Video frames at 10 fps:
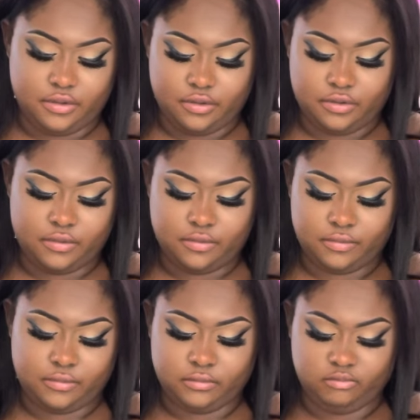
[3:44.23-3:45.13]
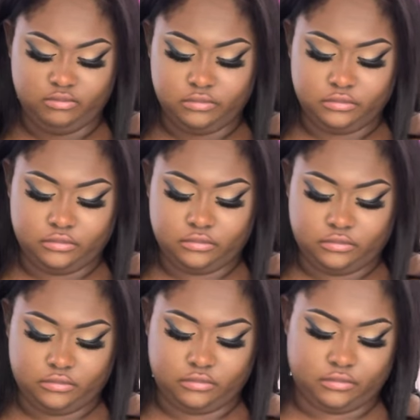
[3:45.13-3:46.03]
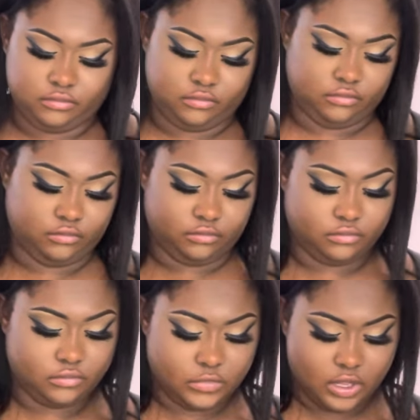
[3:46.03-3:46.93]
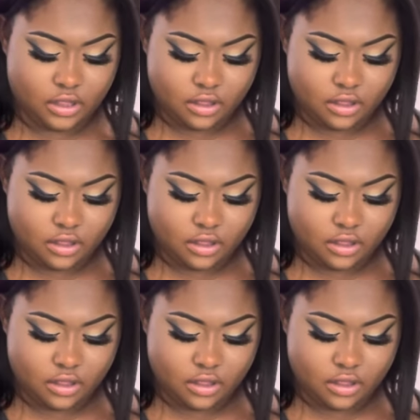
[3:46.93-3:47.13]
(silence)